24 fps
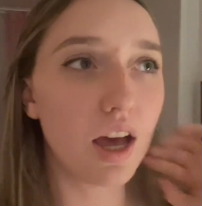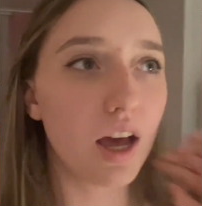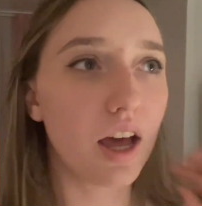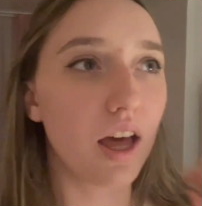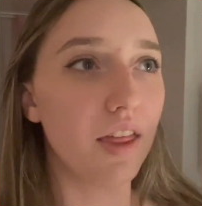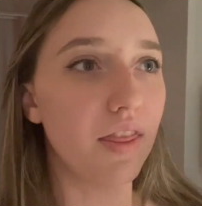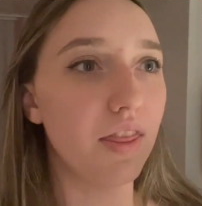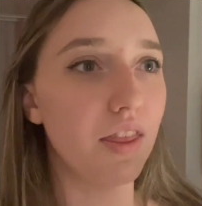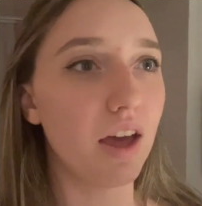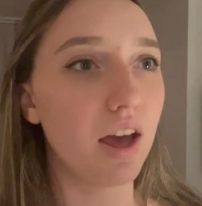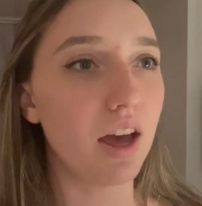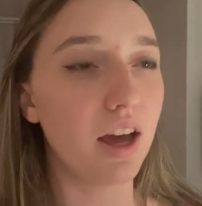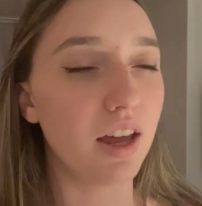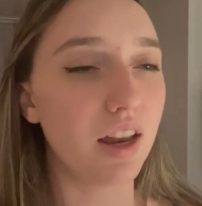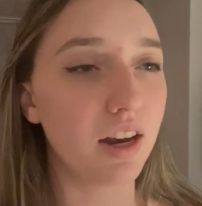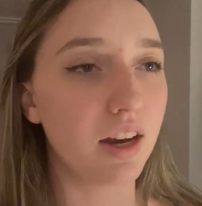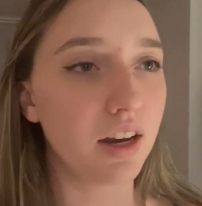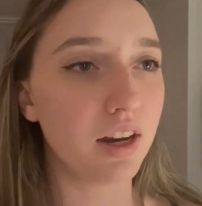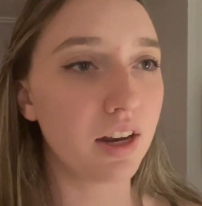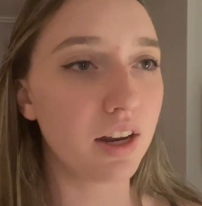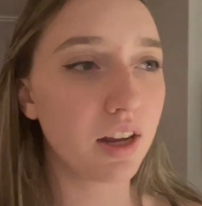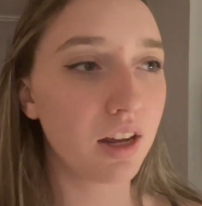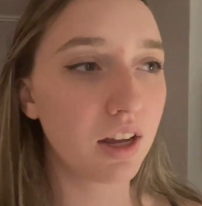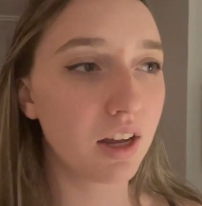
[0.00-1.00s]
And
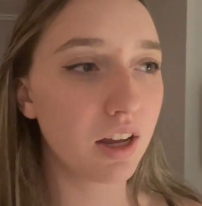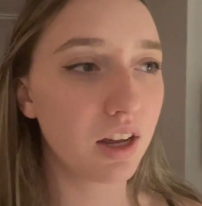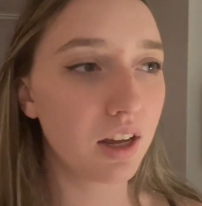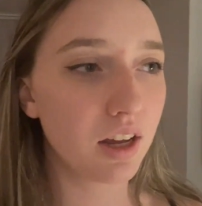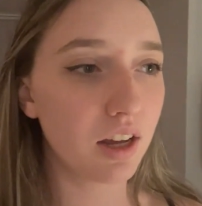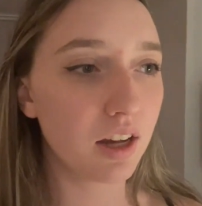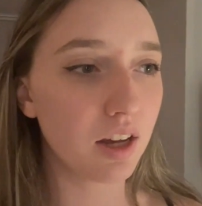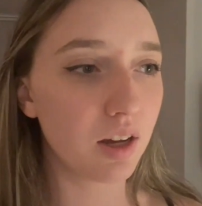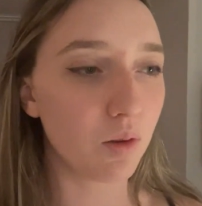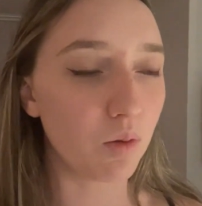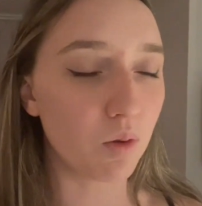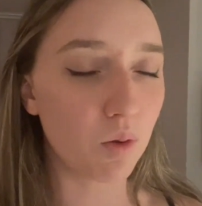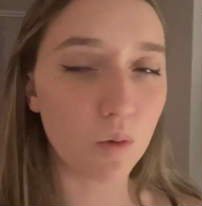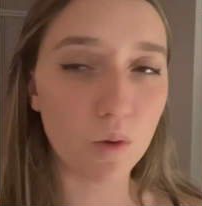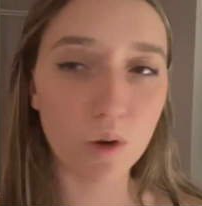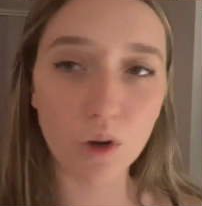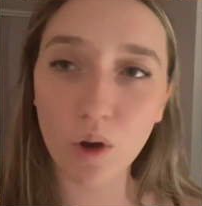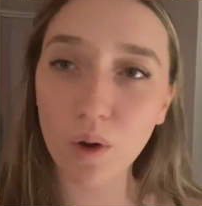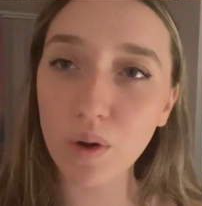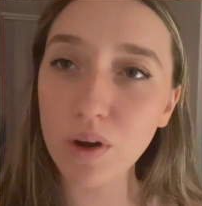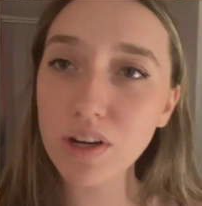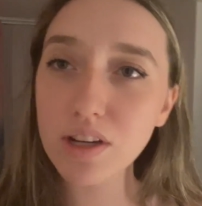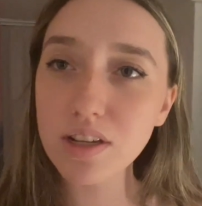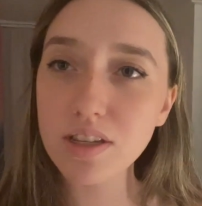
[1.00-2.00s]
then we were
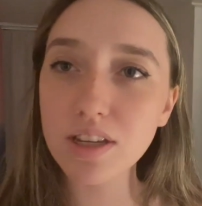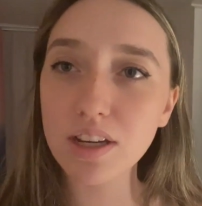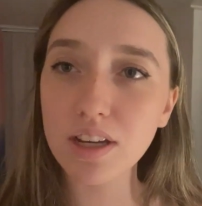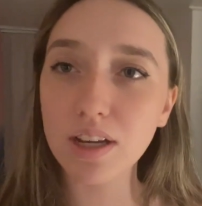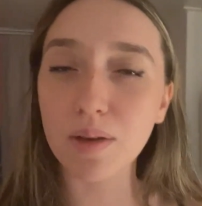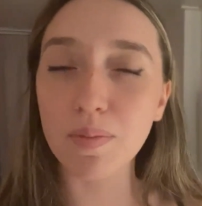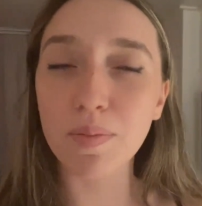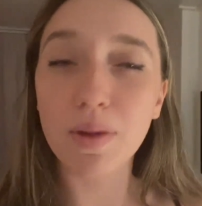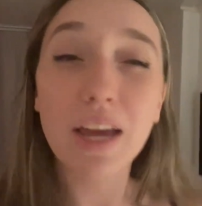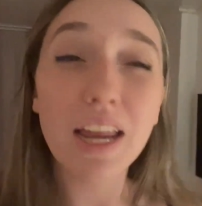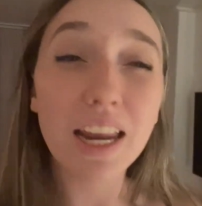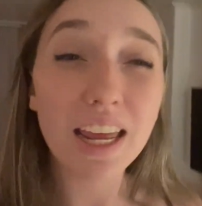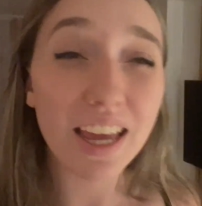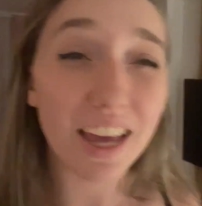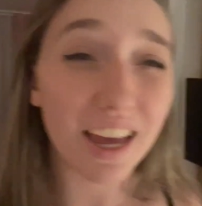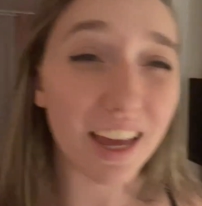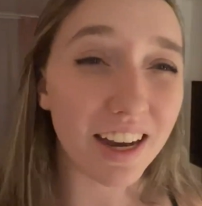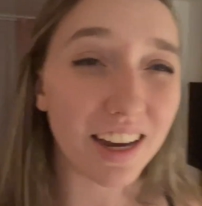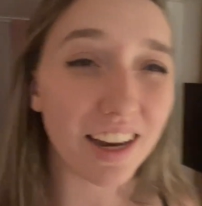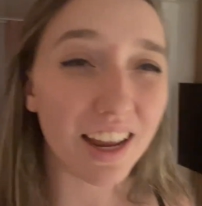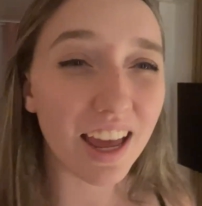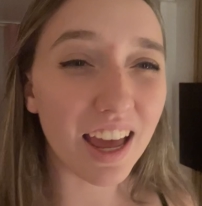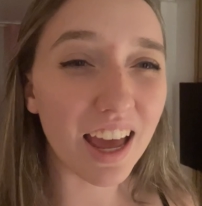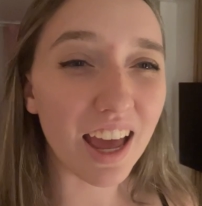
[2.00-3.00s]
going to see a
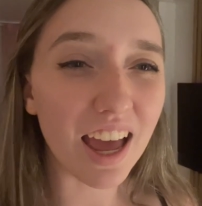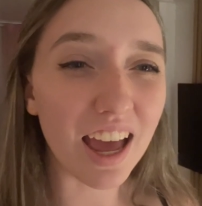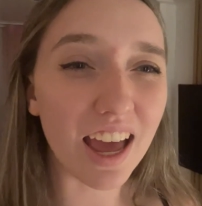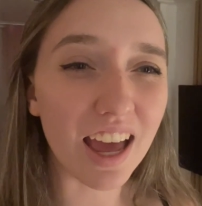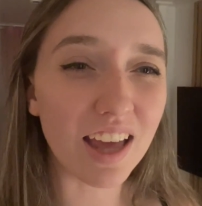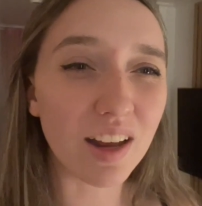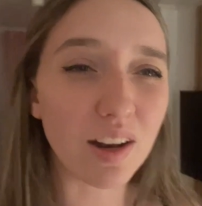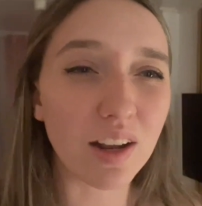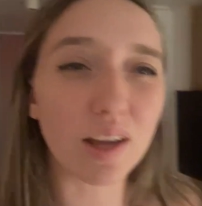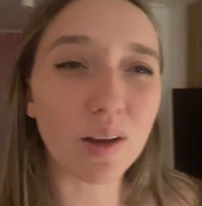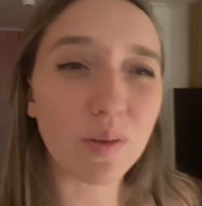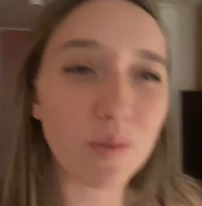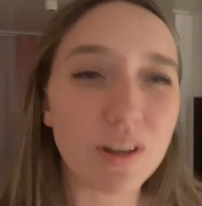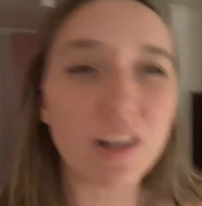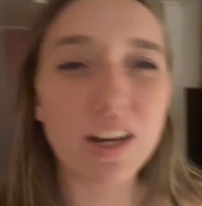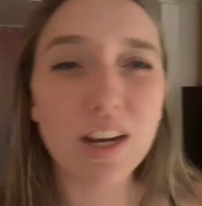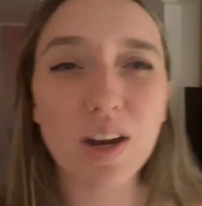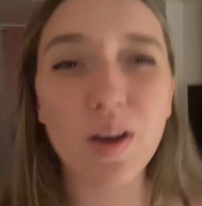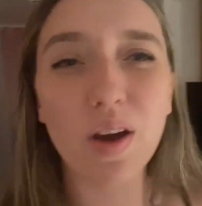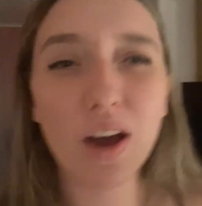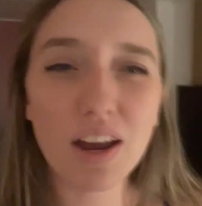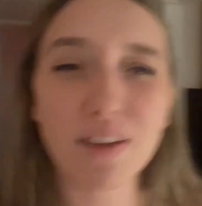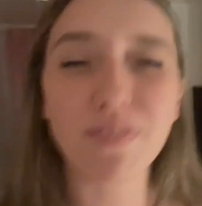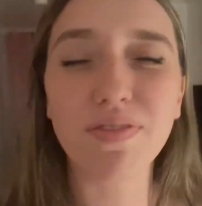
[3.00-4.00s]
comedian and like we didn't
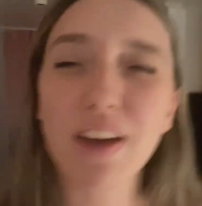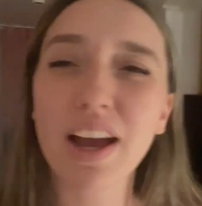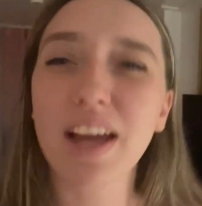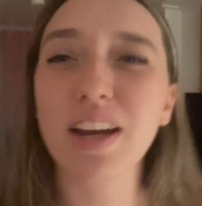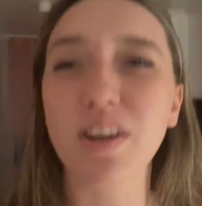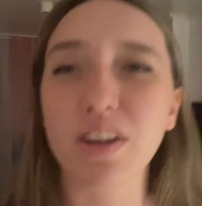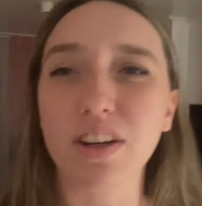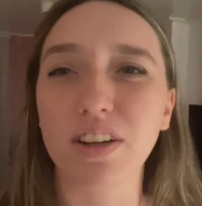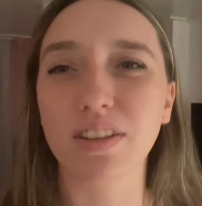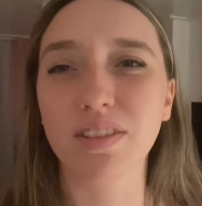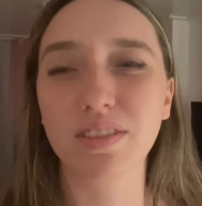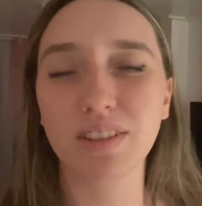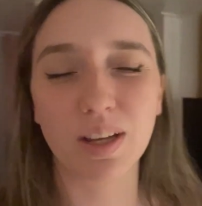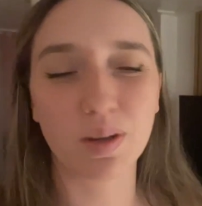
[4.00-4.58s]
know how to find her.